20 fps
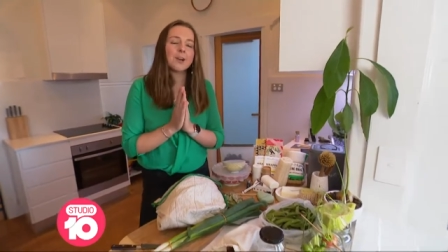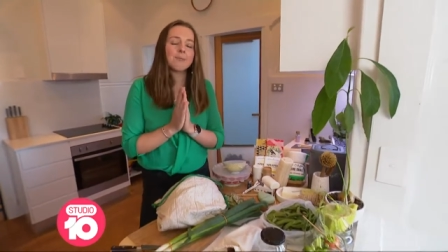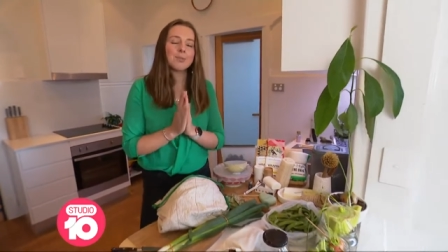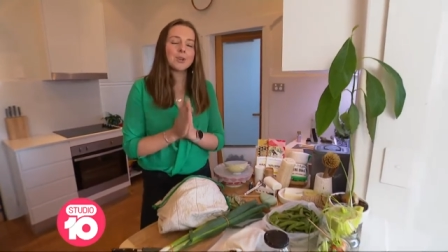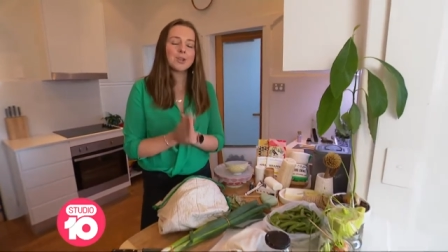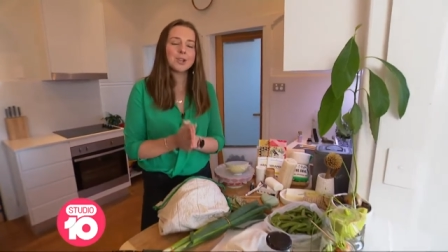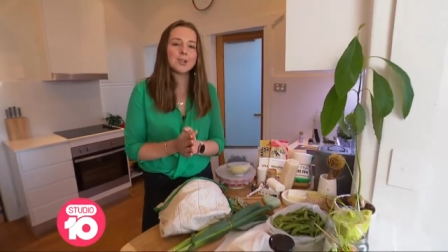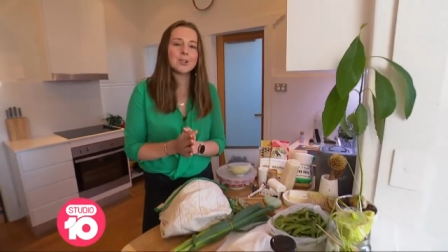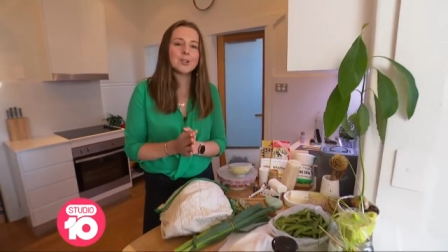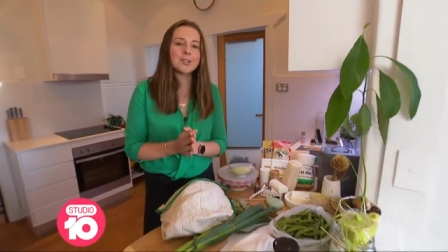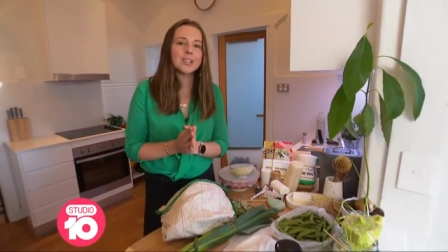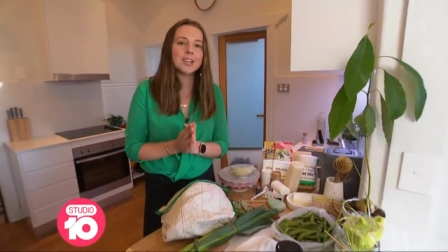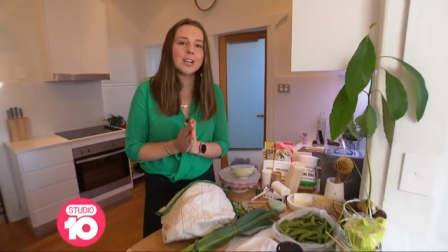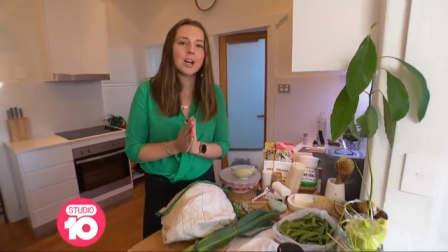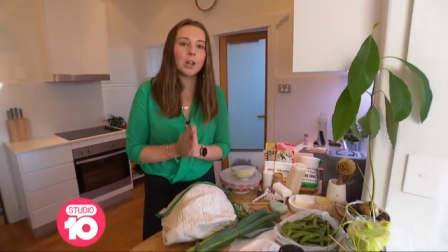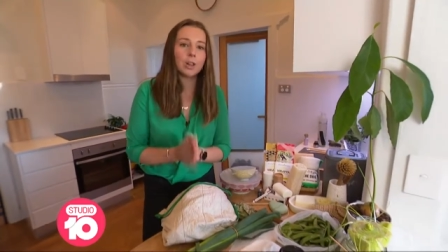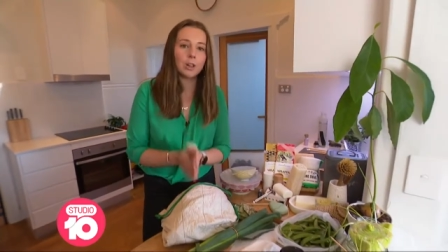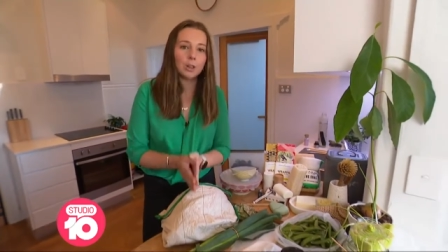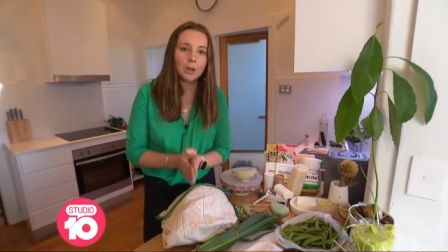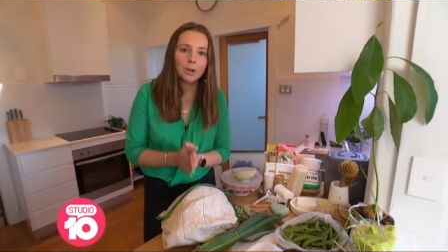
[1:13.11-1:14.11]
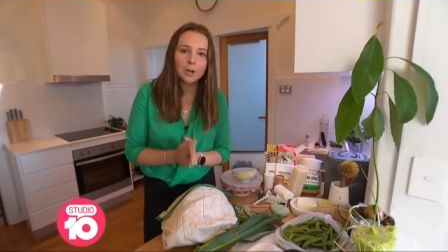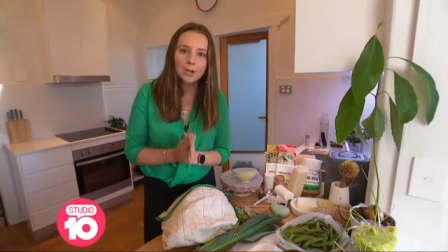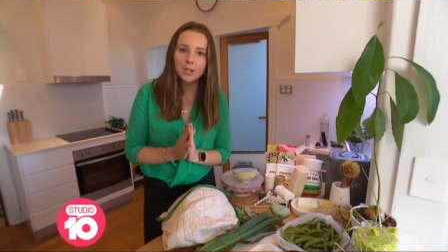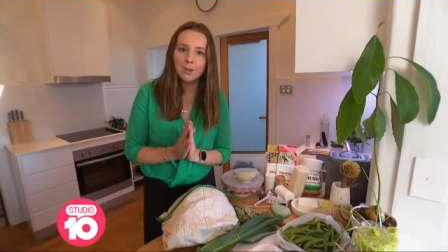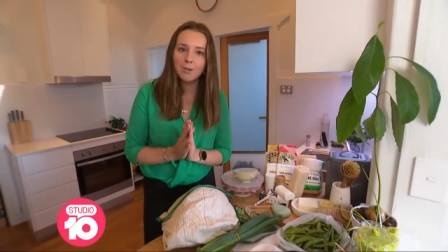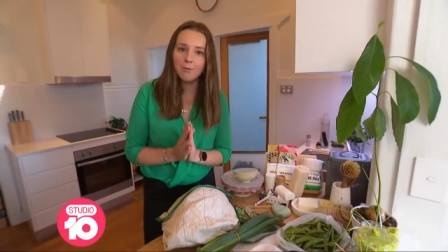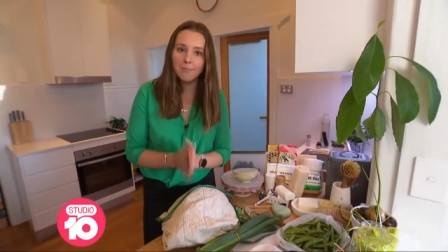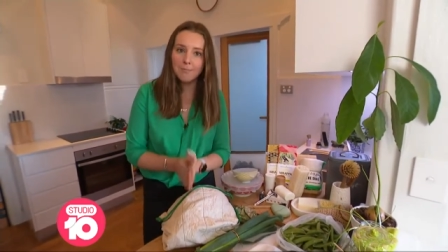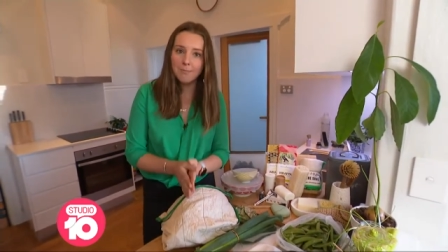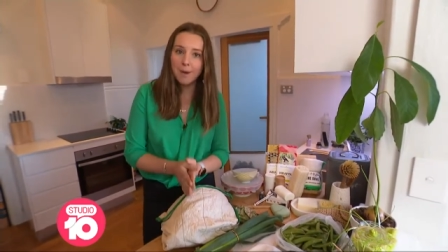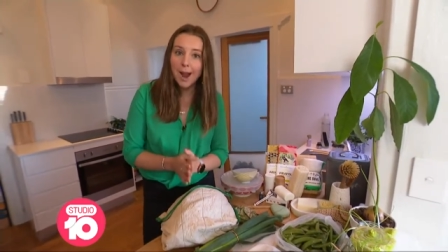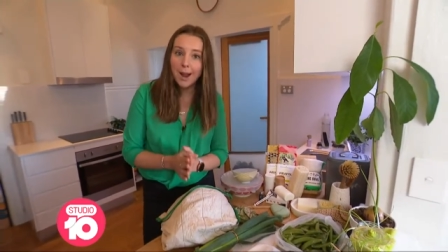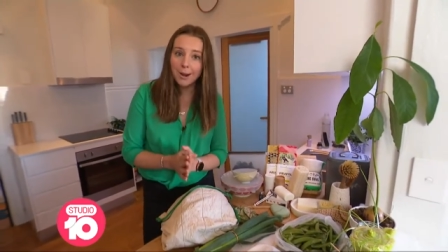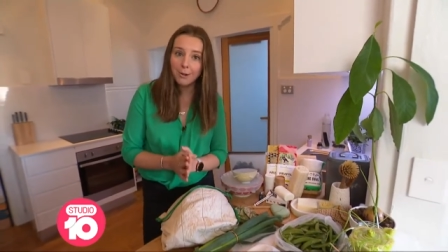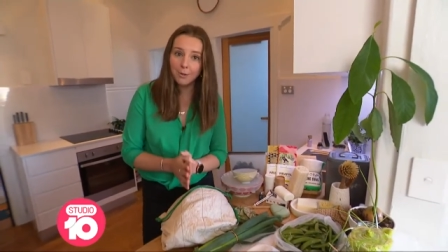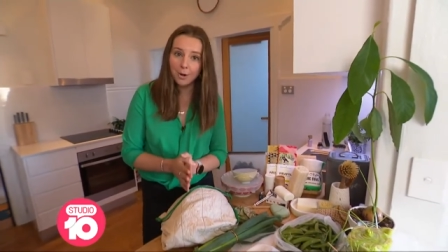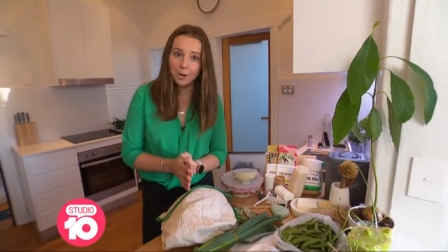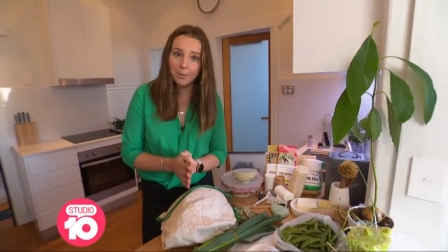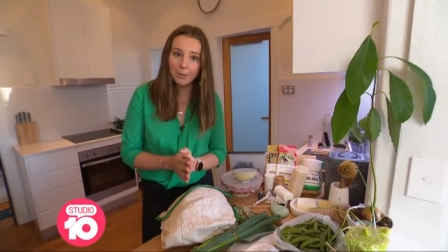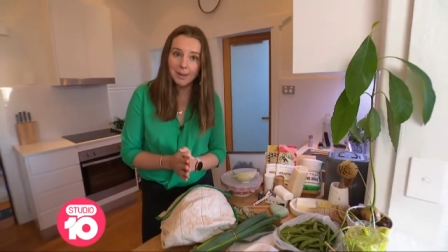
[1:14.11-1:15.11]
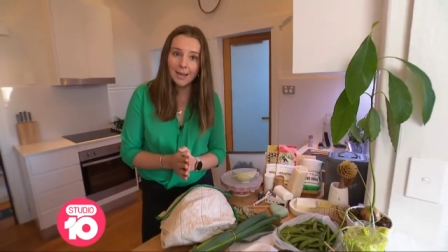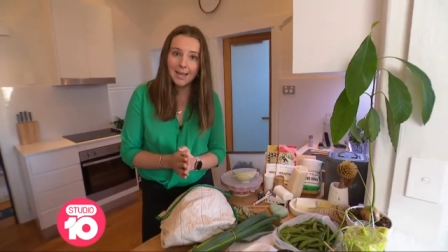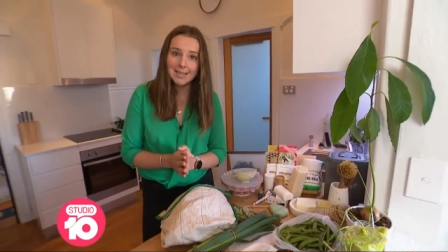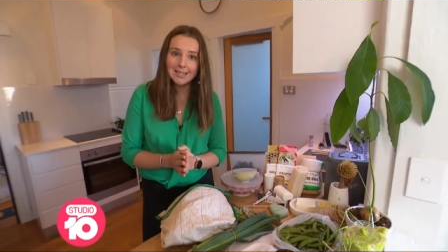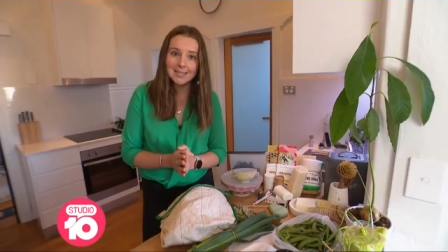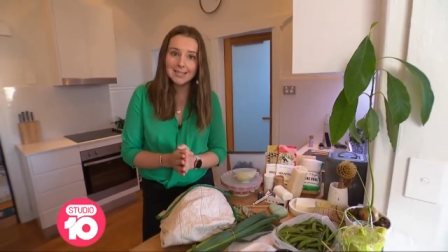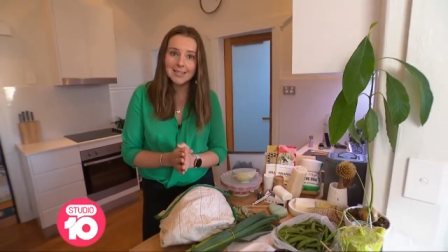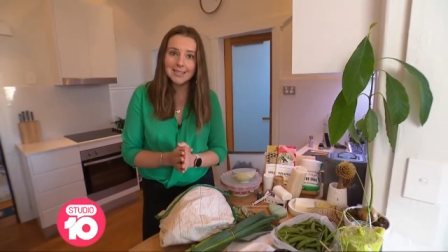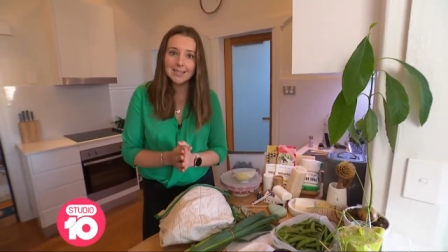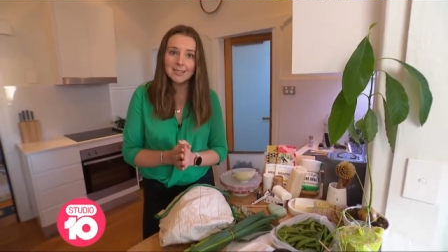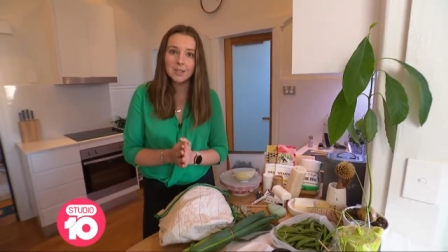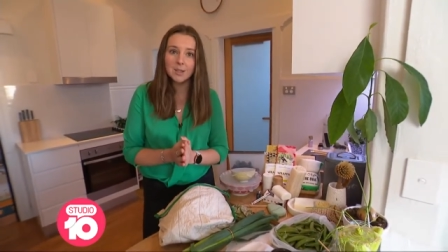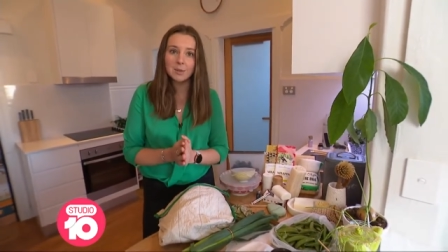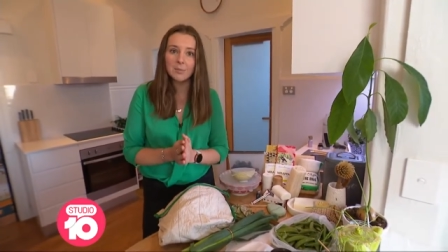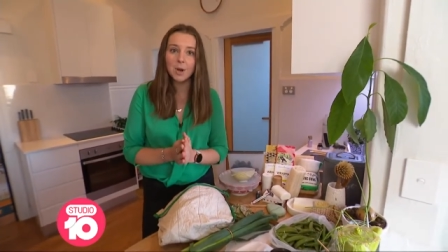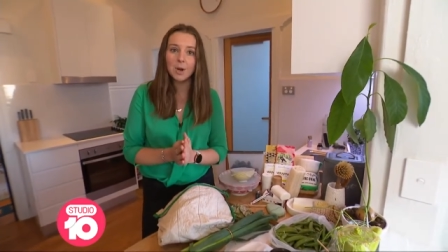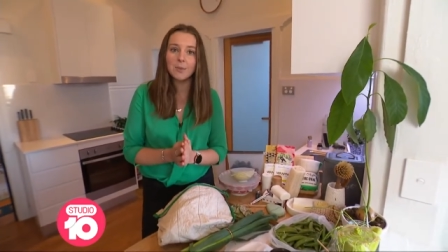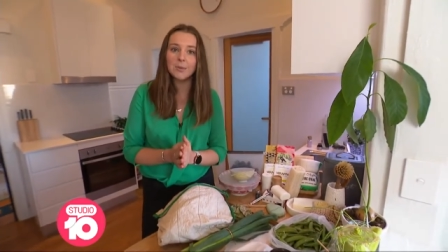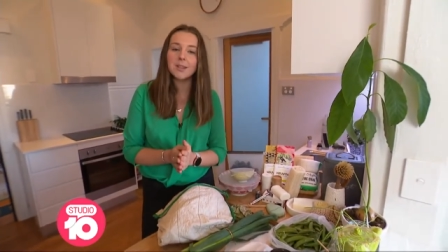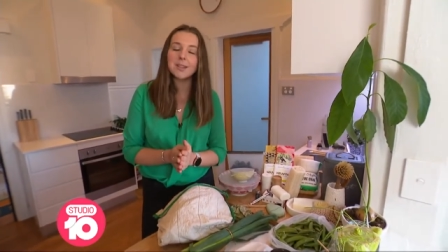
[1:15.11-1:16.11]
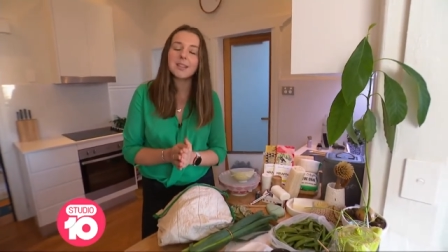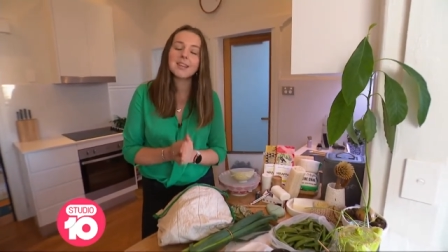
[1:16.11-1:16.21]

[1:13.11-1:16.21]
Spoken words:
producing a lot of microplastics at the moment,